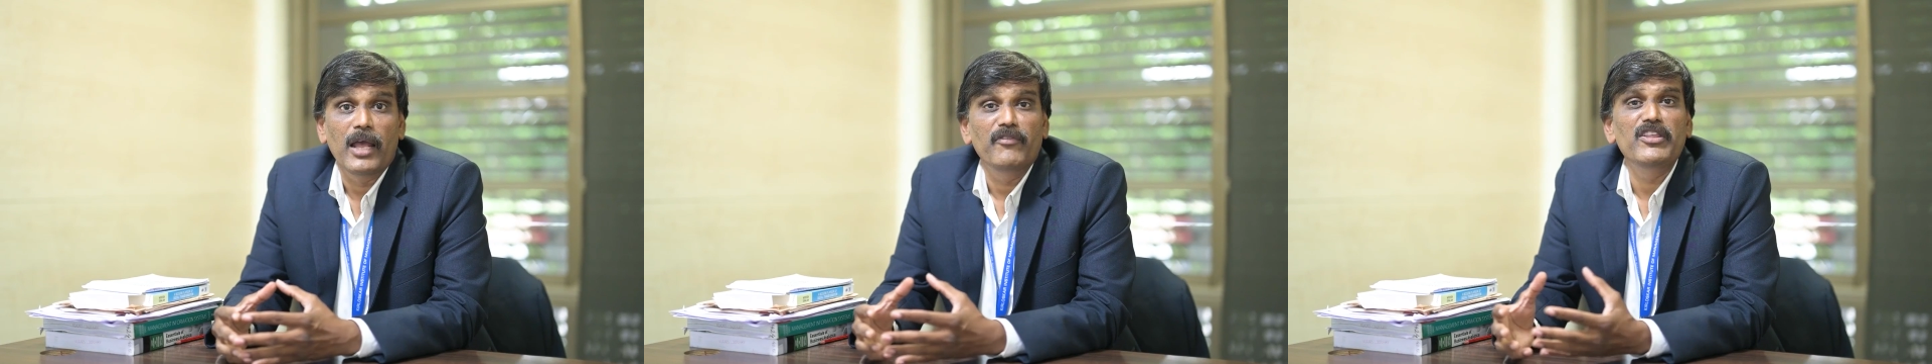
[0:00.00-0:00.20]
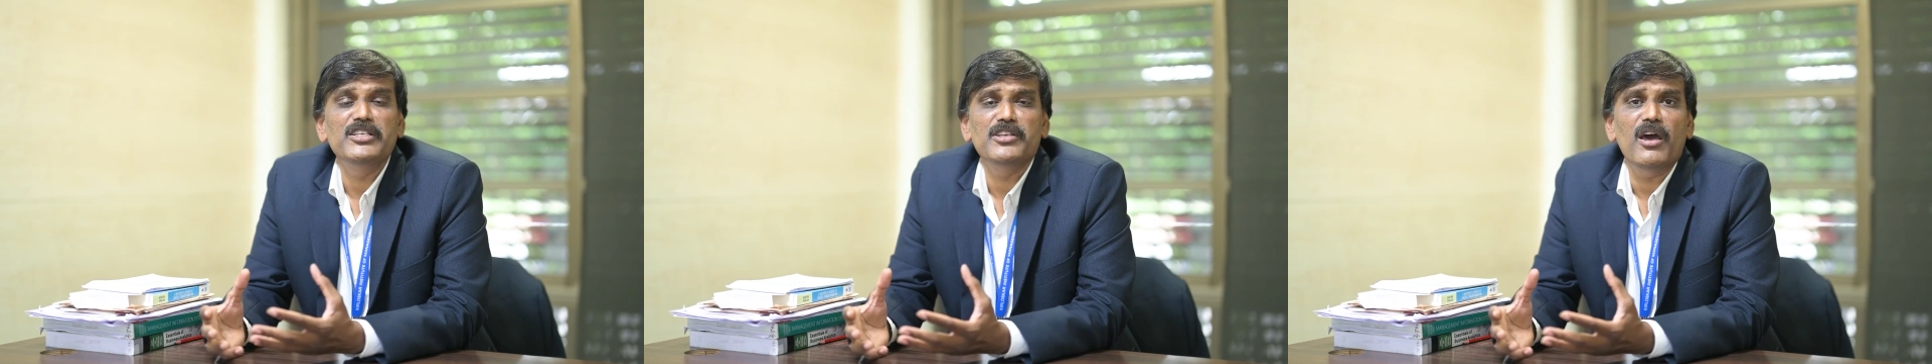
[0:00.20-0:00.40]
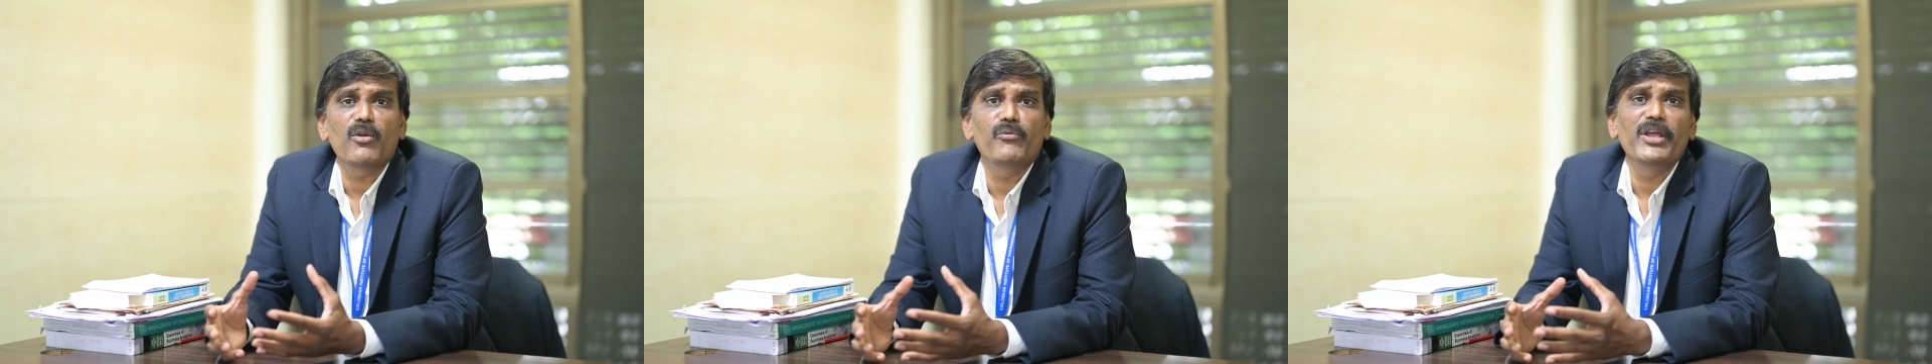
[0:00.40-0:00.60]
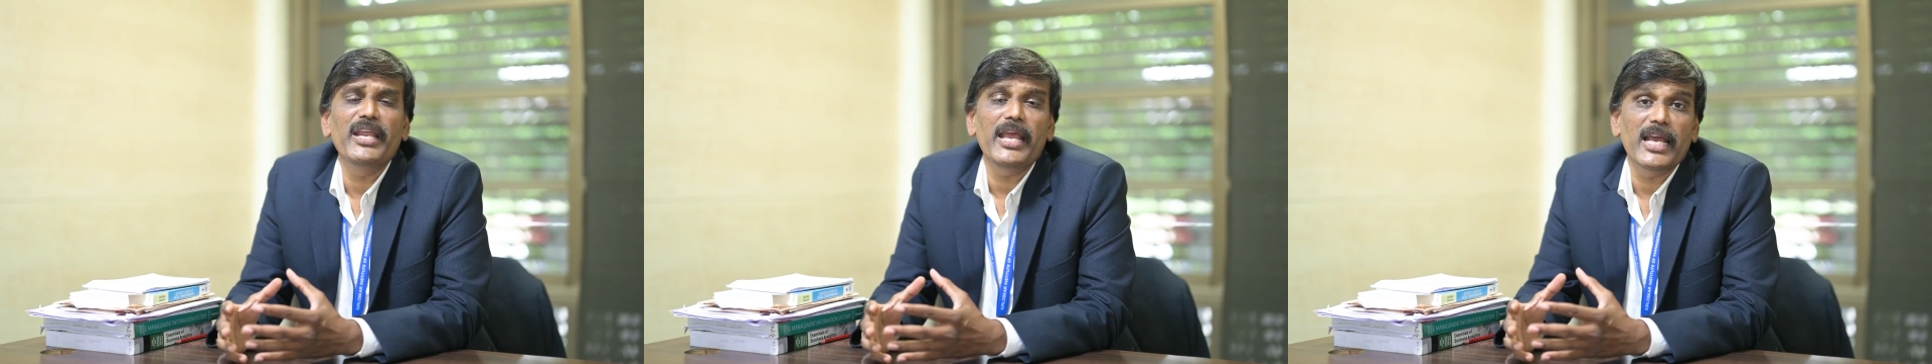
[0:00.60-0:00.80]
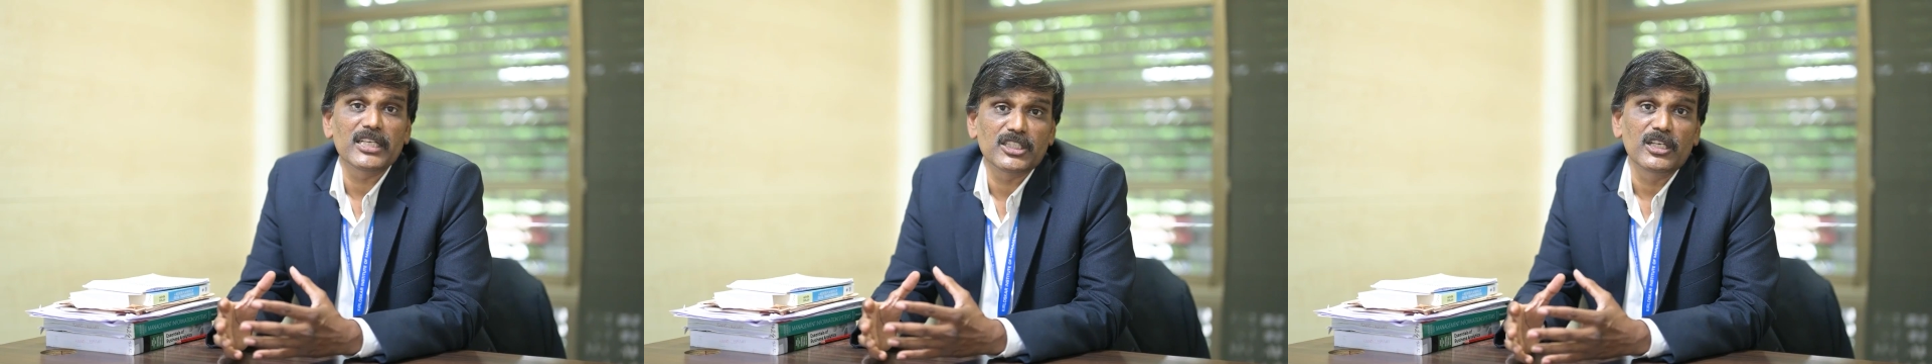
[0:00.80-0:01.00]
These are
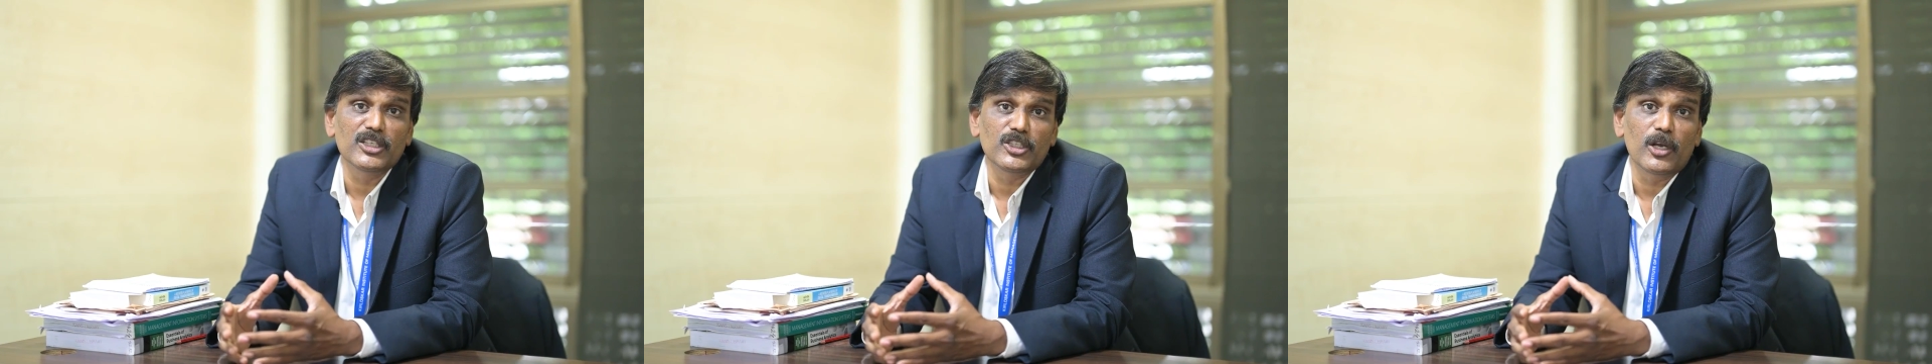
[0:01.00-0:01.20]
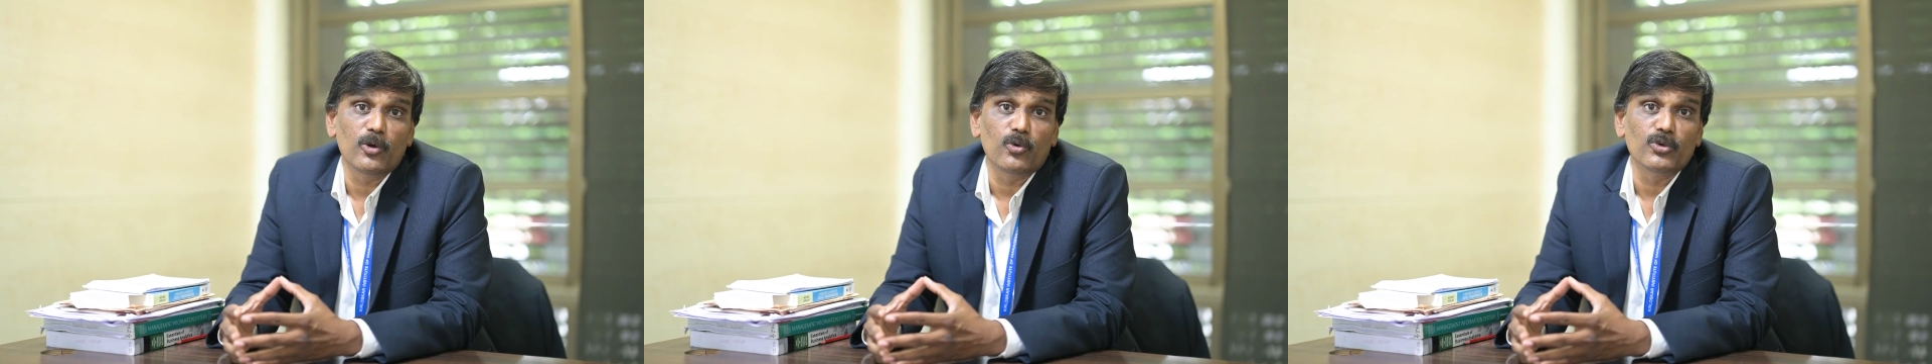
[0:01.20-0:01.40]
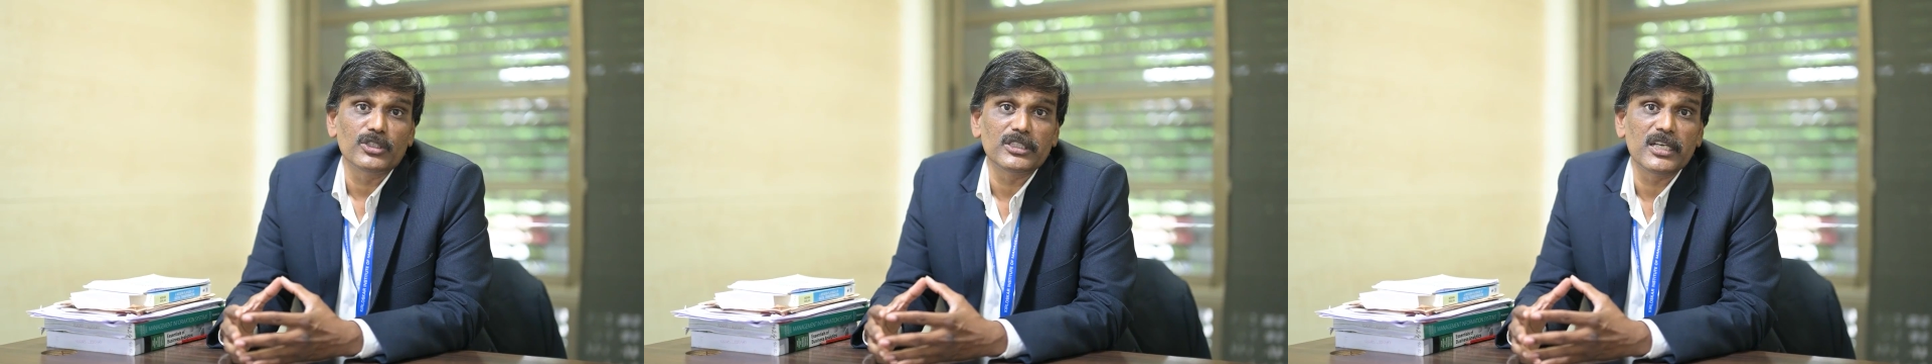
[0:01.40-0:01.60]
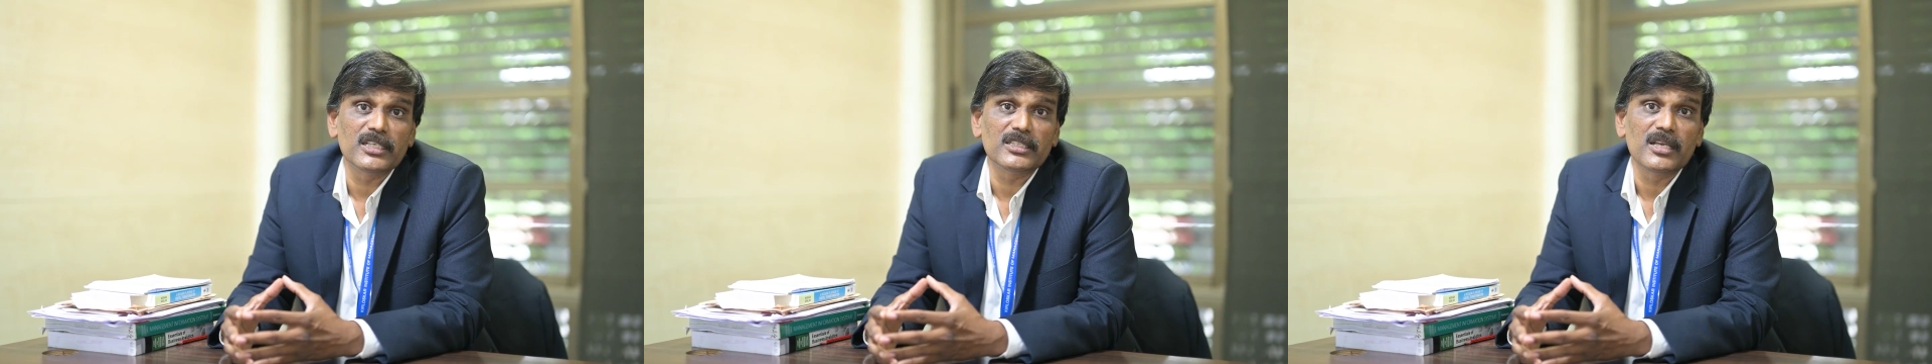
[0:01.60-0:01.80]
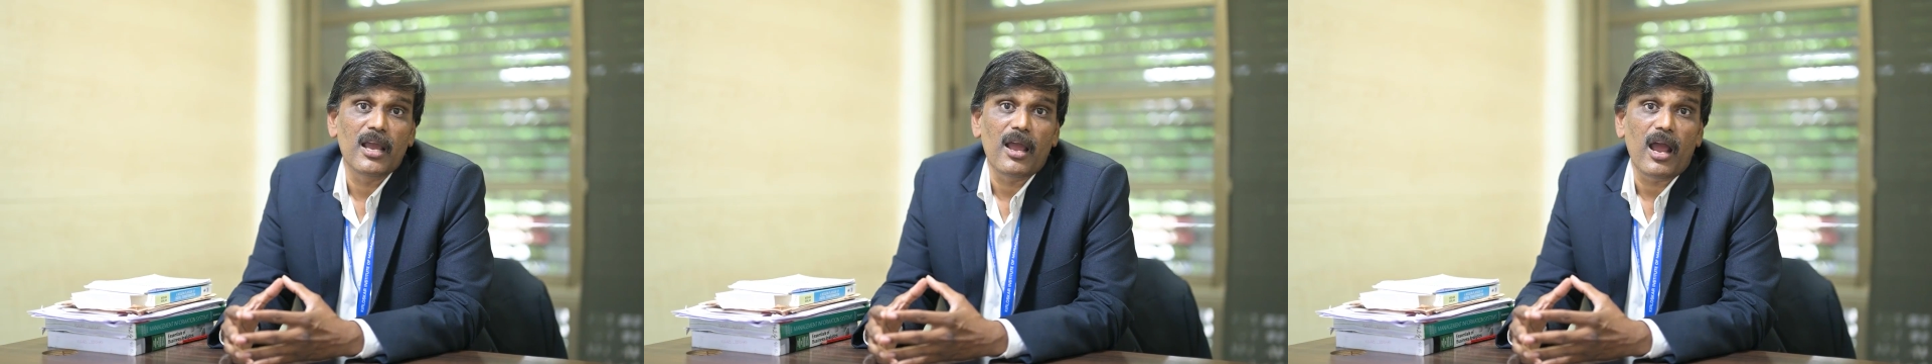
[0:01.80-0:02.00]
very essential
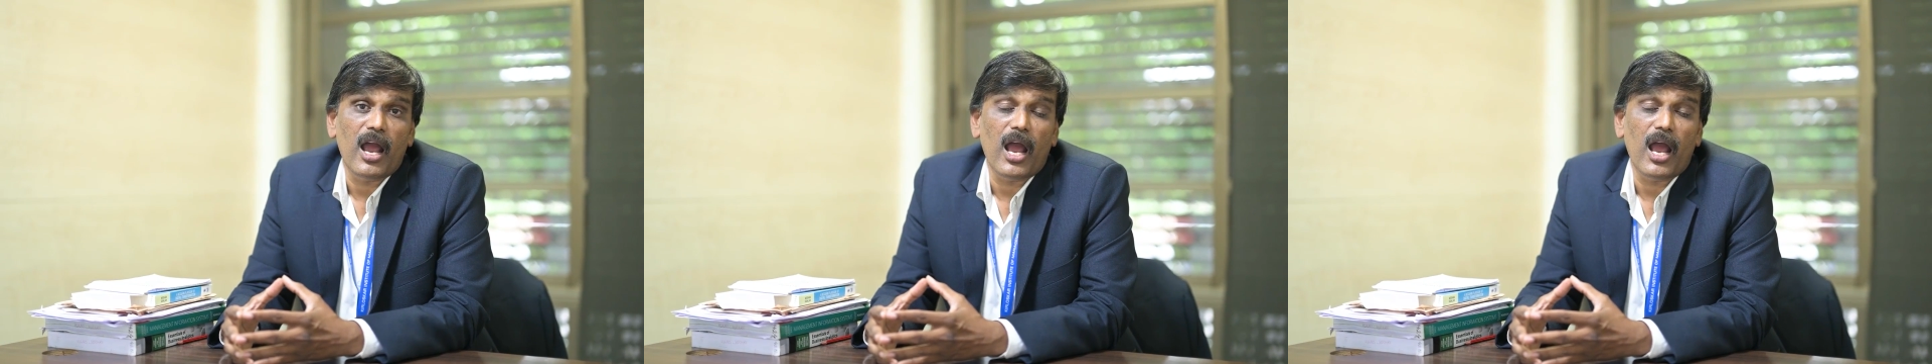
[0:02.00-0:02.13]
courses,